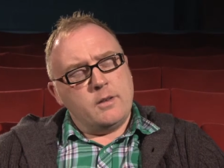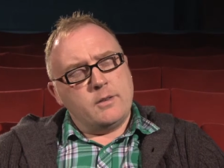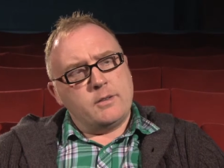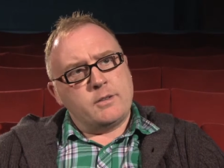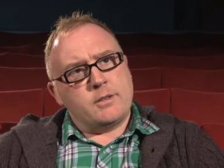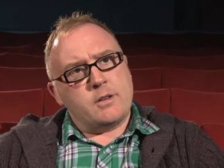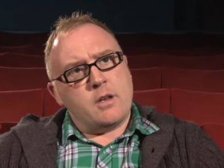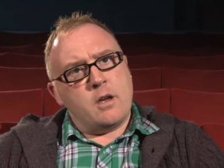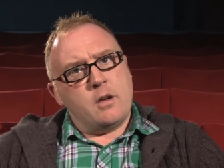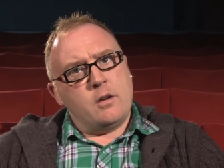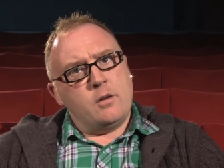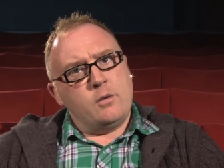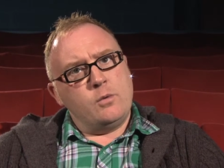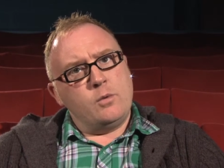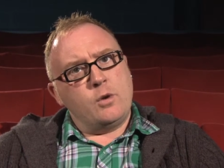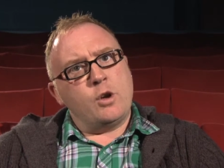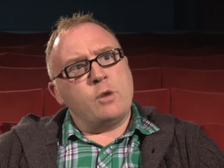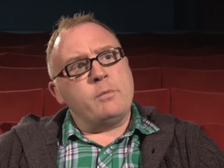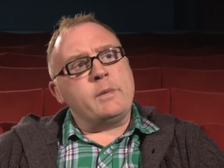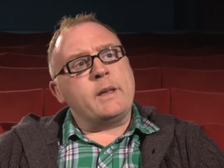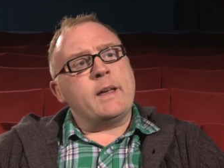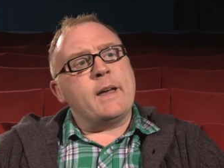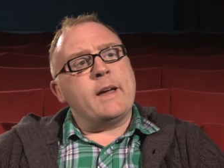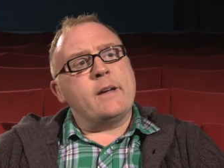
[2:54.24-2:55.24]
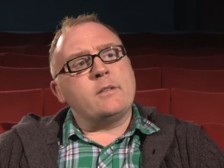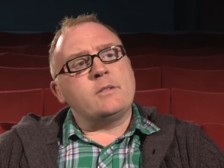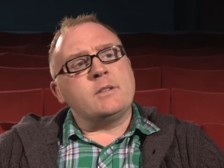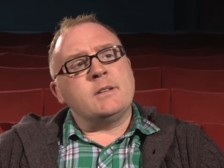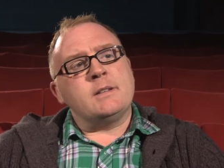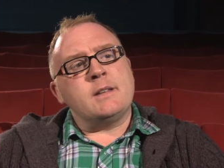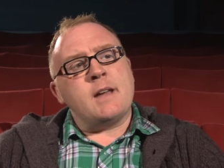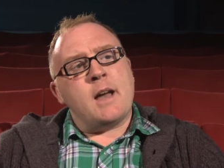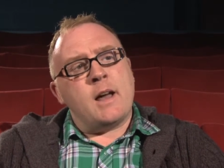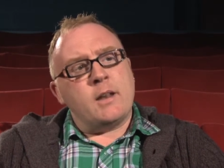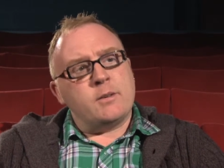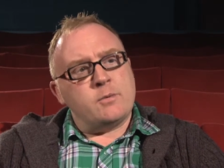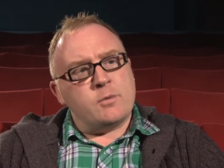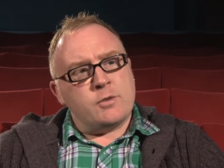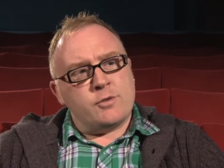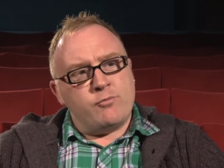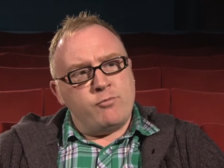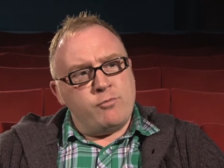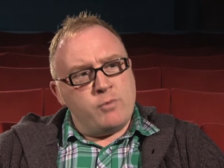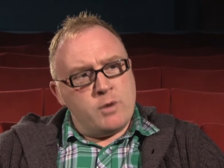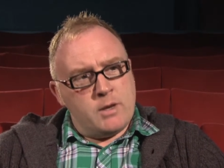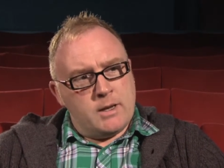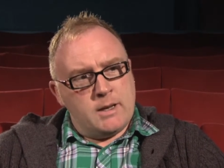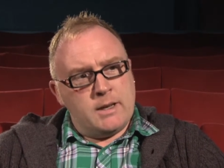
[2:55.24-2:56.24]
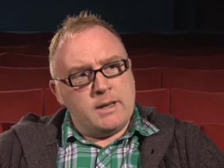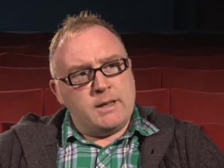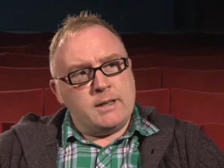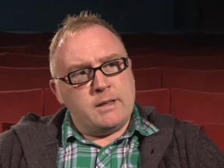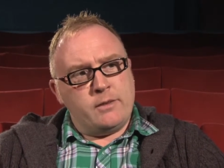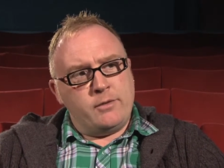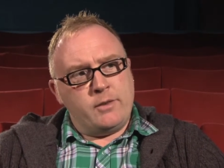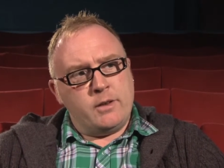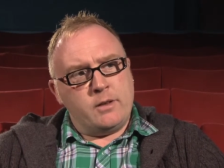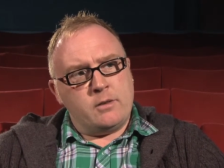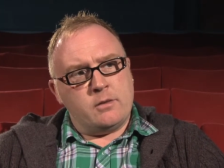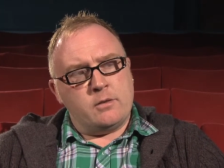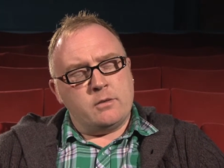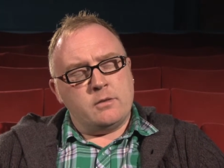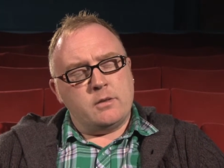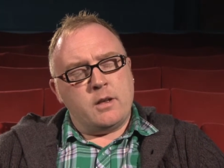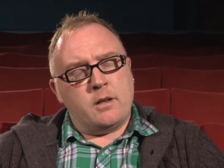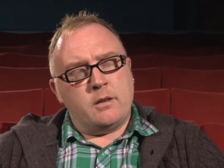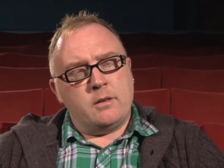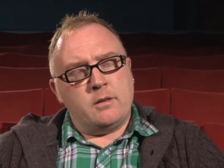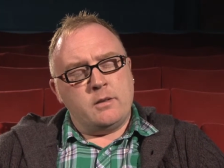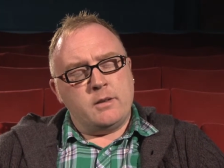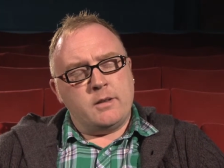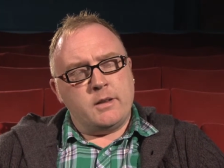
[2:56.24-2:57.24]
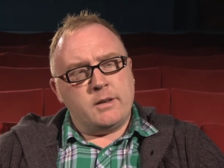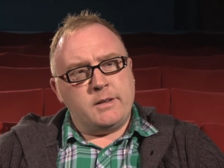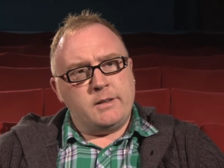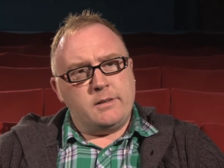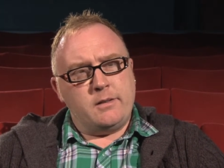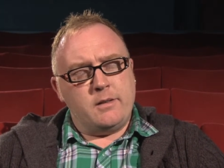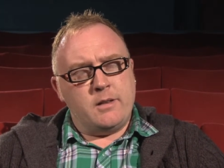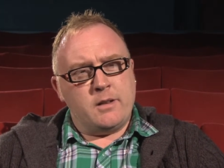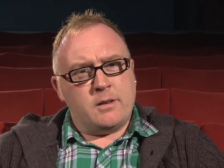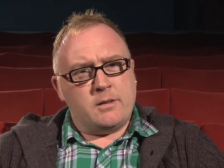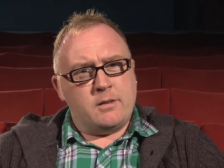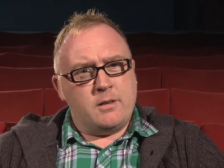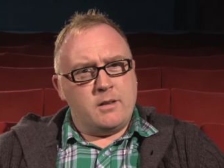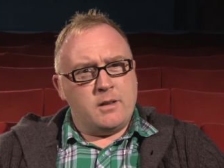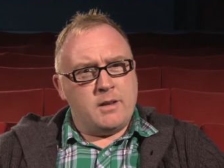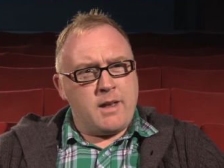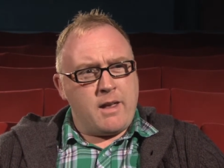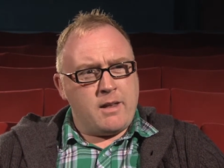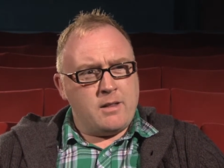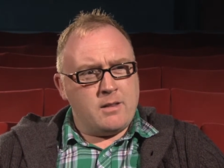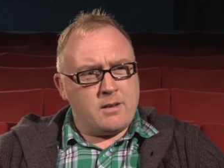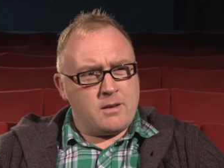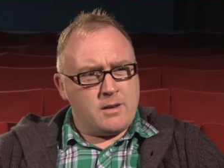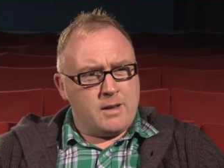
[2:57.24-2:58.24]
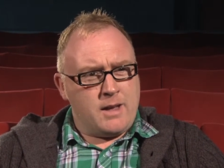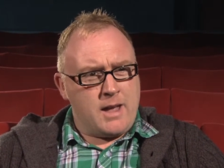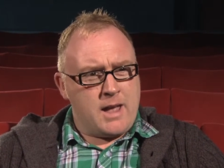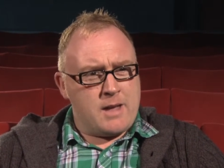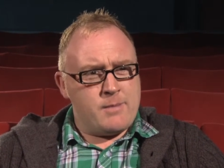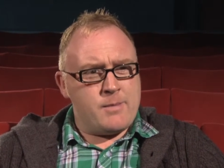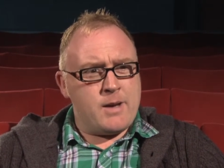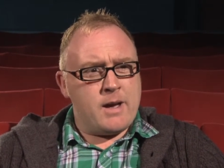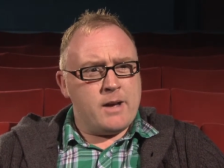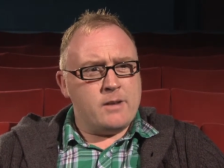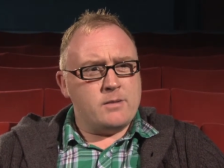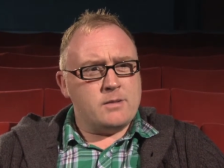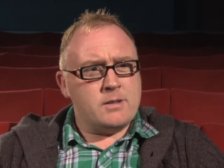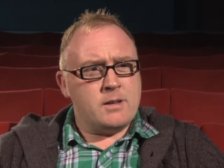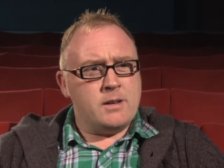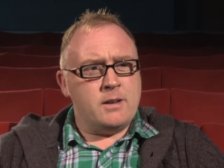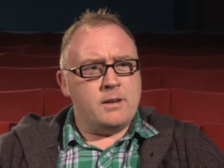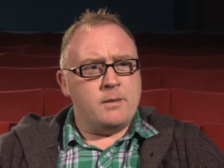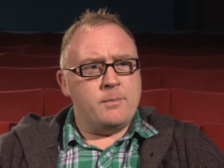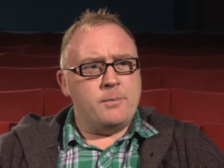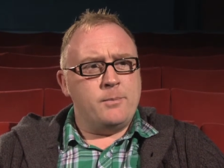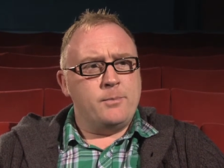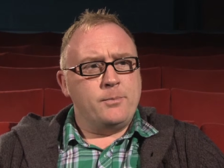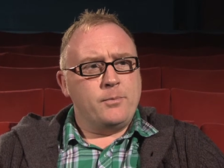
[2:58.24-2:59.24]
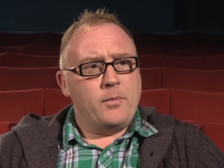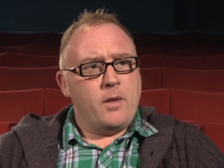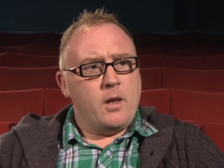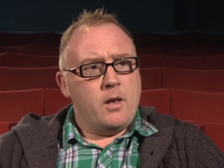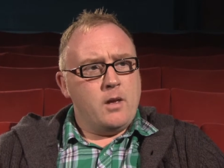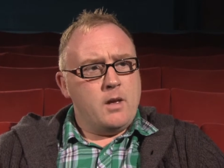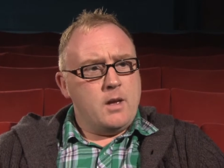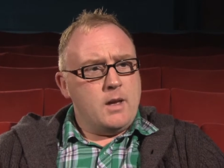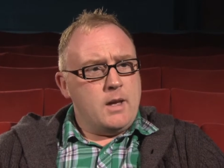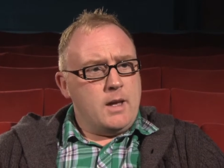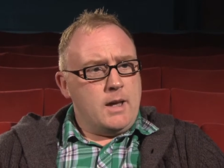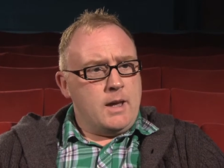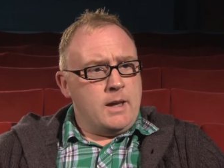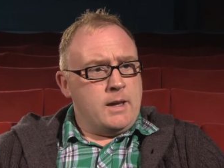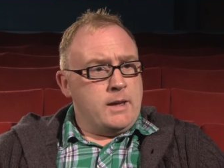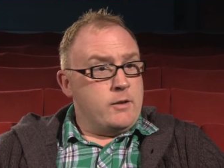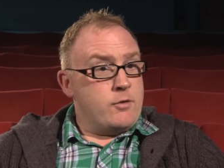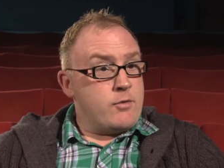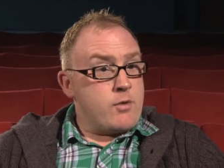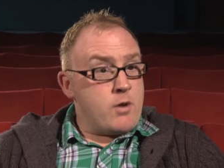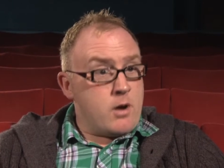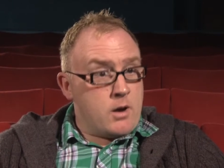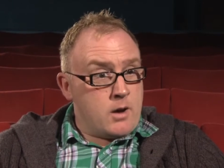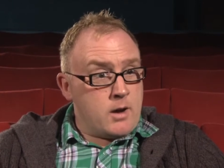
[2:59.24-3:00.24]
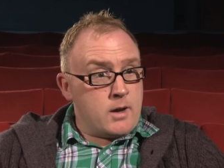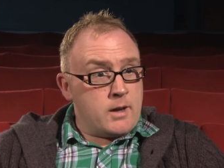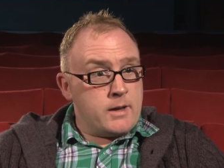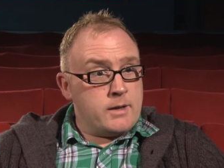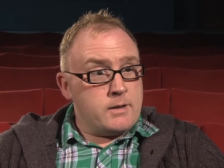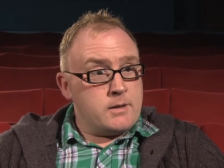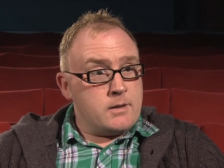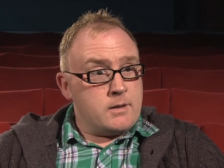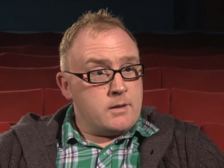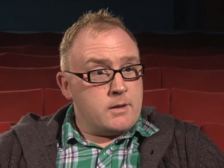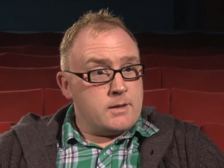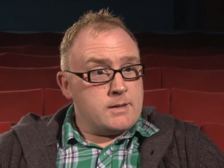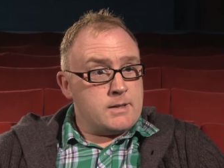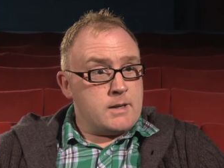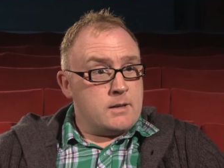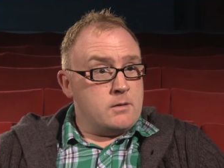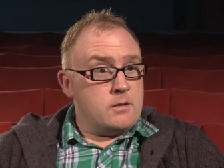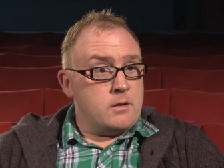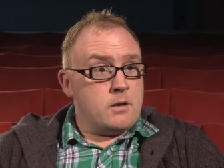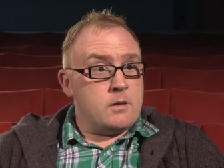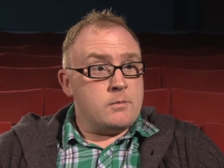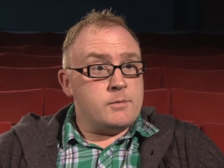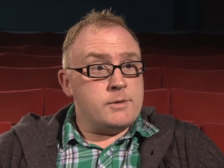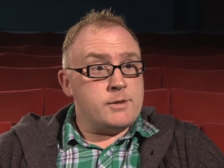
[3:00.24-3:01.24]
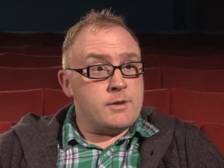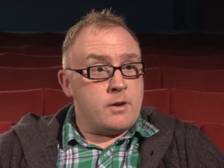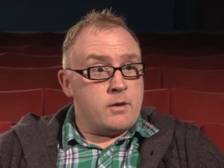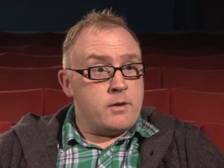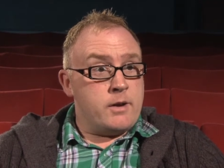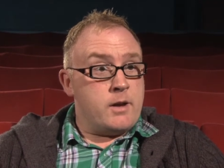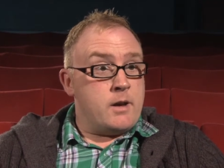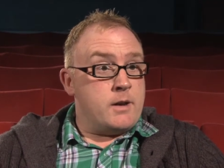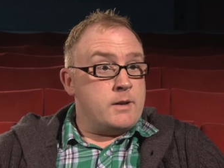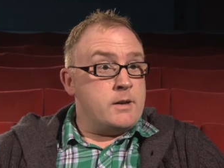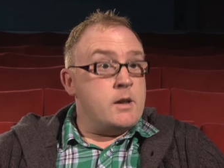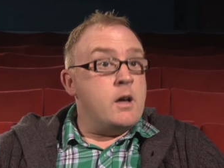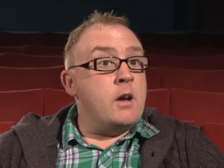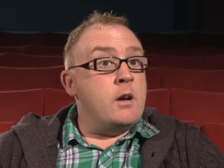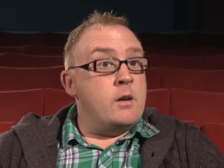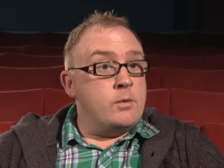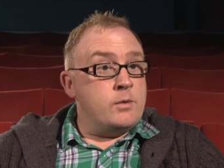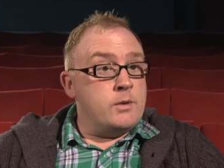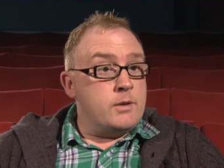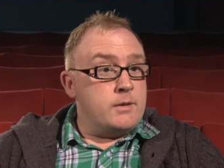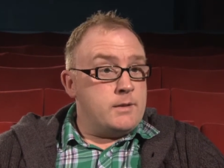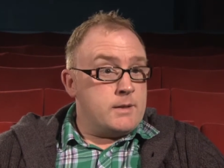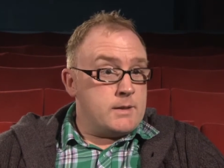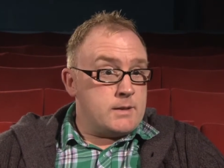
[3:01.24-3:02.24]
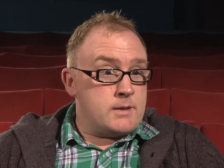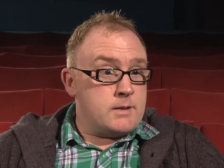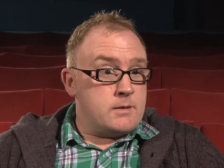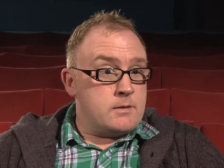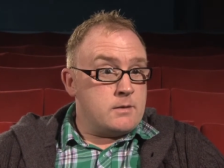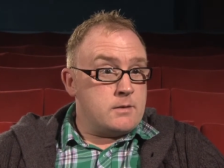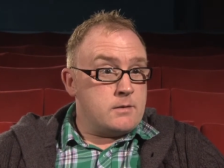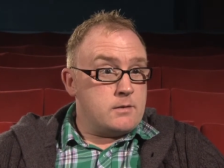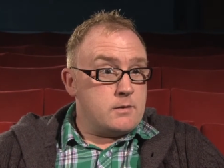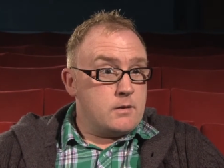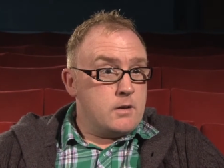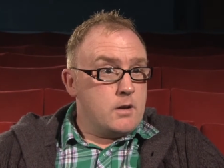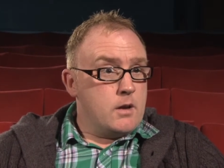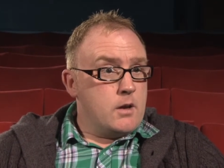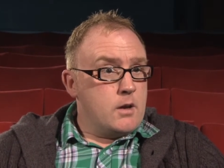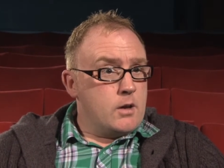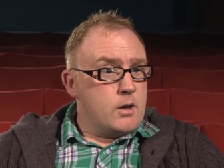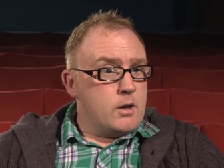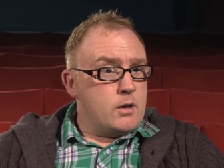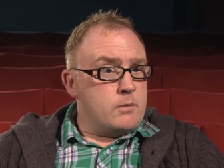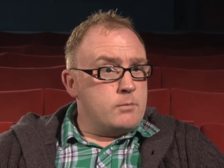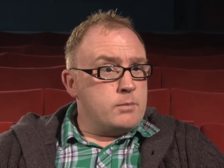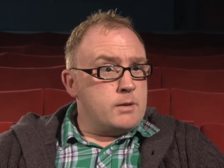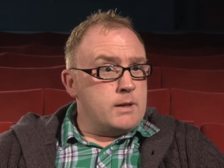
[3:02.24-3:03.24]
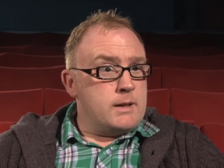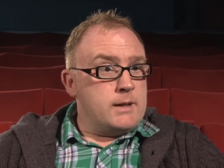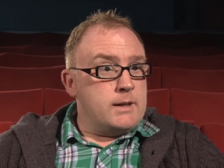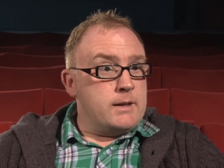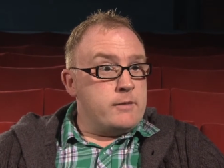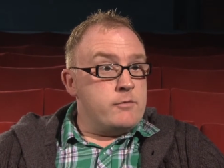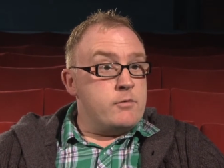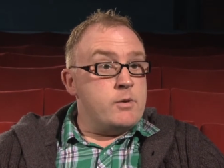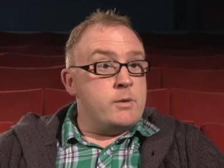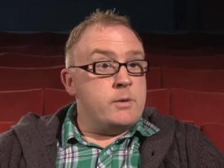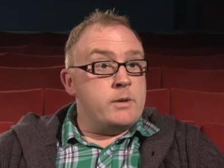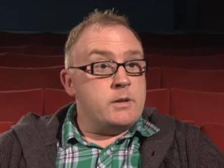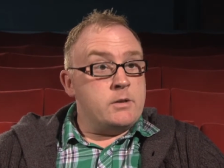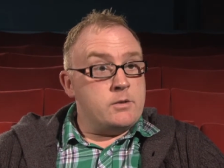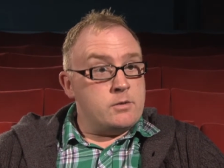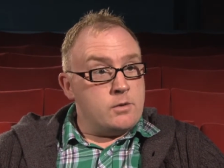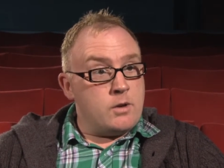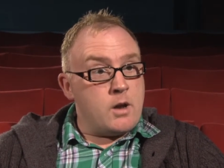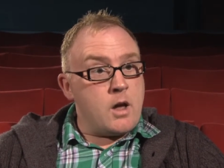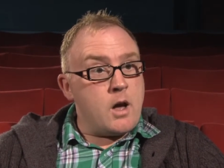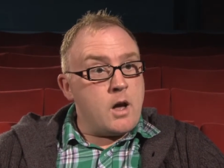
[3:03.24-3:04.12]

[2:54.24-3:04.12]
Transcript: So coming out to dad was really difficult. And the, the, the day that I came out to him, he cried. And I said, Look, I'm sorry, I know that this has completely ruined your